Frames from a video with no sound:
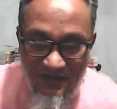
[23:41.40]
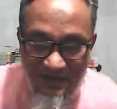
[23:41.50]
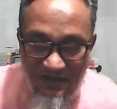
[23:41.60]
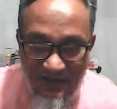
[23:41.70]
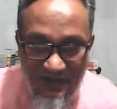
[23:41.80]

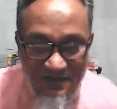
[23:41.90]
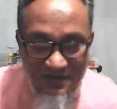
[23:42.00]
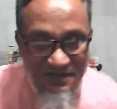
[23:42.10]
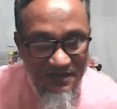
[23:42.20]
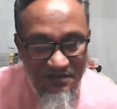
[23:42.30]
As
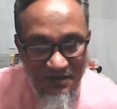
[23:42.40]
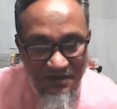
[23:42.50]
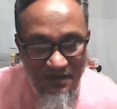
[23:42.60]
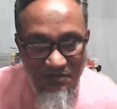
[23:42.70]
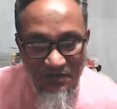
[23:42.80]
in
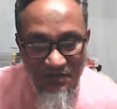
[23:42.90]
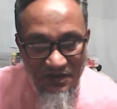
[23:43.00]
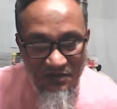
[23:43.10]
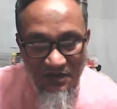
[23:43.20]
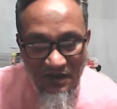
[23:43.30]

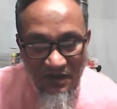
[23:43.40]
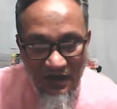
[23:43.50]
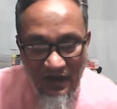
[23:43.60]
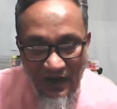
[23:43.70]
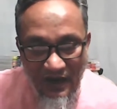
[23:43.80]
when
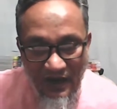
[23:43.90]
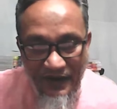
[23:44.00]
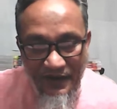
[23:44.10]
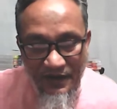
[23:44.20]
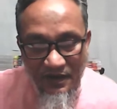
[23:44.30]

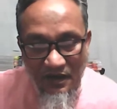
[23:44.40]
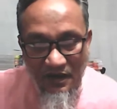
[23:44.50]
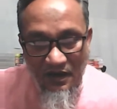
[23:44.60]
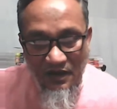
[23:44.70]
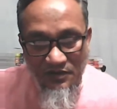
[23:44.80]
I
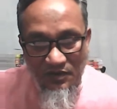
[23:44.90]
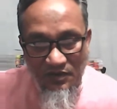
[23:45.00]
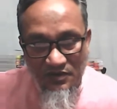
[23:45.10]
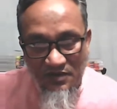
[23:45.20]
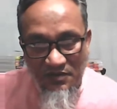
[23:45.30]

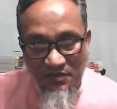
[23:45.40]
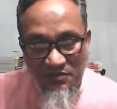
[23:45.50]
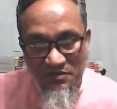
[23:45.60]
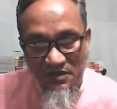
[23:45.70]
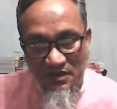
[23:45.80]
talked
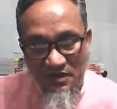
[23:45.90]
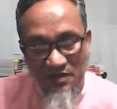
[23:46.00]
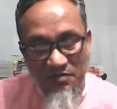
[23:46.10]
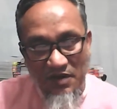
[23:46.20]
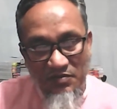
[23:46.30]
about
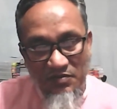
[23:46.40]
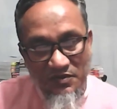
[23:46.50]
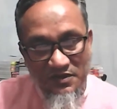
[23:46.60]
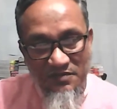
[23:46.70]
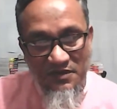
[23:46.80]

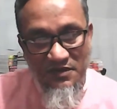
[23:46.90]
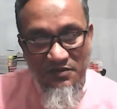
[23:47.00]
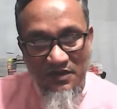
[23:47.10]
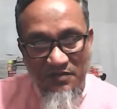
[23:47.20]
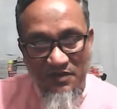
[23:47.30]
uploaded
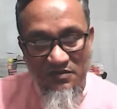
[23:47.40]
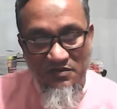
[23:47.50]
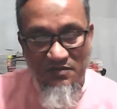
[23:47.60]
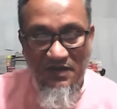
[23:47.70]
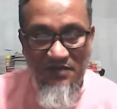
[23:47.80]
video about
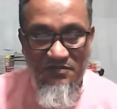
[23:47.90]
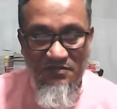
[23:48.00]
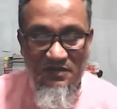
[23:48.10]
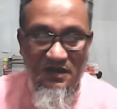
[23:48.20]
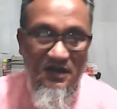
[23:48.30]
verb,
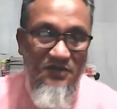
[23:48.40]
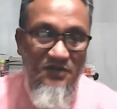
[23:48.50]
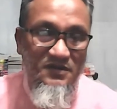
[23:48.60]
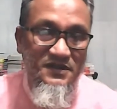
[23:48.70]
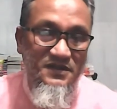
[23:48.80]
I
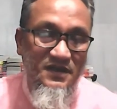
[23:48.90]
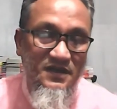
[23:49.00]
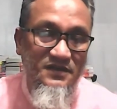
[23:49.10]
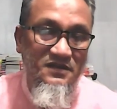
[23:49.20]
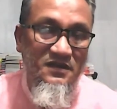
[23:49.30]
will
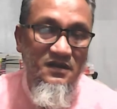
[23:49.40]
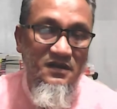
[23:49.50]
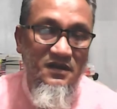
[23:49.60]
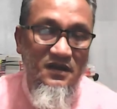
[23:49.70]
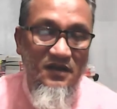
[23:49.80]
discuss
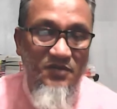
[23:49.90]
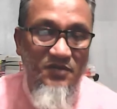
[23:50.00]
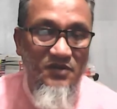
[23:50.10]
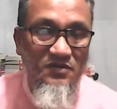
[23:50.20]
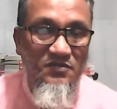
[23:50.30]

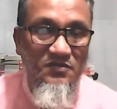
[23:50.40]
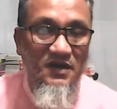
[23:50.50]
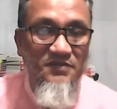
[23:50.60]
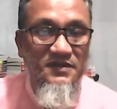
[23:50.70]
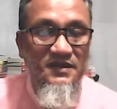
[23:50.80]
about
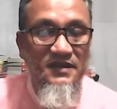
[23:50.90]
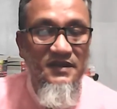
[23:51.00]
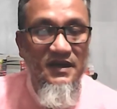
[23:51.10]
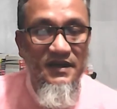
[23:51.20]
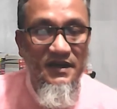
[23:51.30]
verb. Then
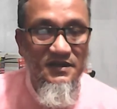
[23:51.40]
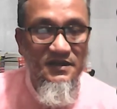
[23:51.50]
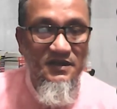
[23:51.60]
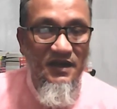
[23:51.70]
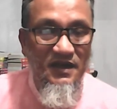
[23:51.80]
the next slide.